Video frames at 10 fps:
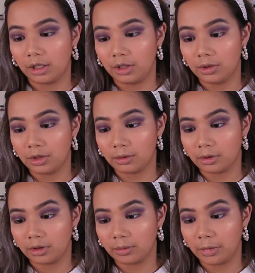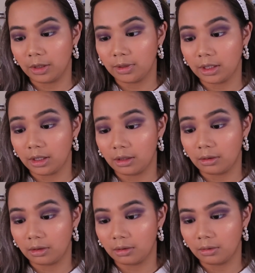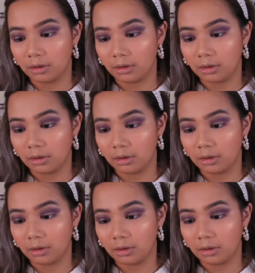usual Maybelline